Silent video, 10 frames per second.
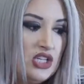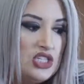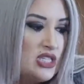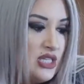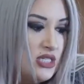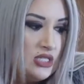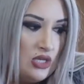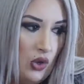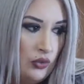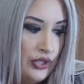just because it's
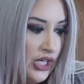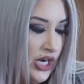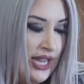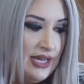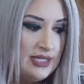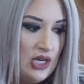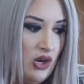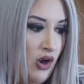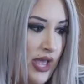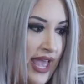older and it's gonna
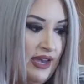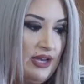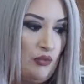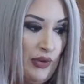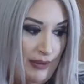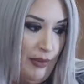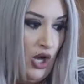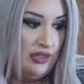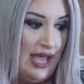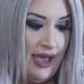go ahead and
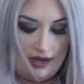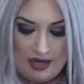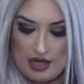rebond that.